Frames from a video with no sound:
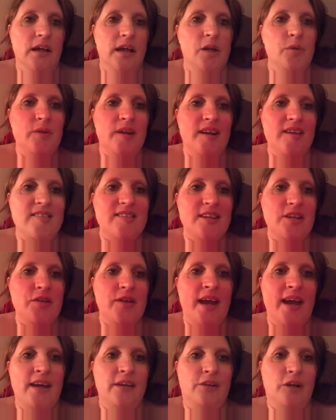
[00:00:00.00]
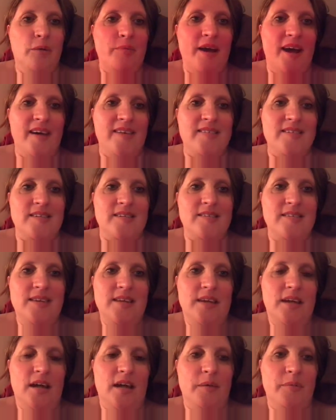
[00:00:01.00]
And when I said he can't grow past a
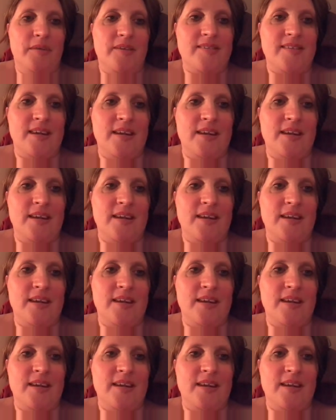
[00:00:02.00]
C cup because